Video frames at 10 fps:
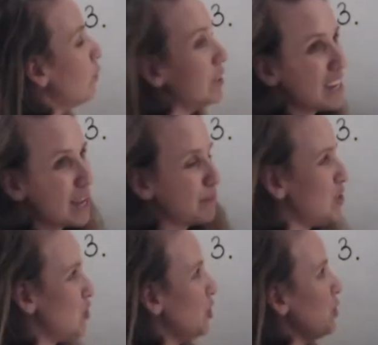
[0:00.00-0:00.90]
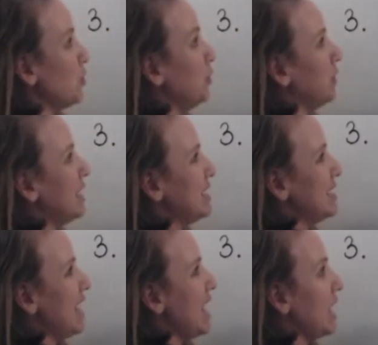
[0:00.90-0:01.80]
times 2 is
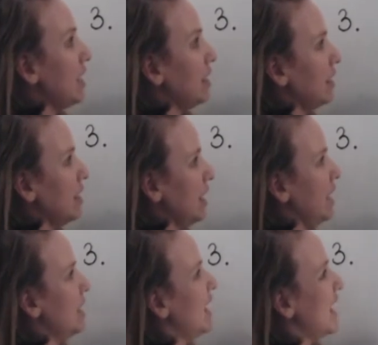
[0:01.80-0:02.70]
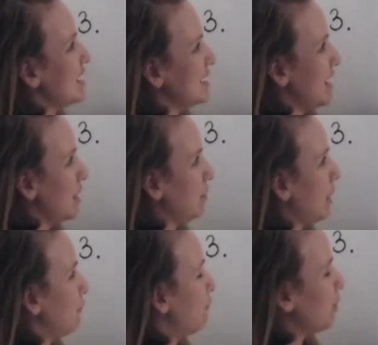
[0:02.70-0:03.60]
8. And
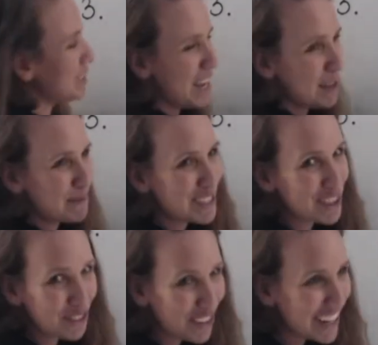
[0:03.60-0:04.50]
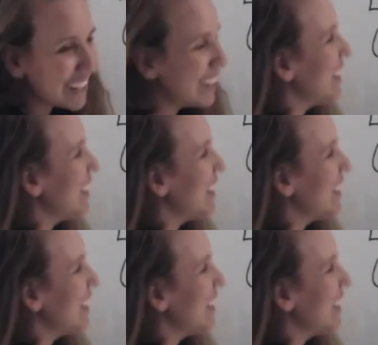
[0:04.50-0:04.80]
4 times 3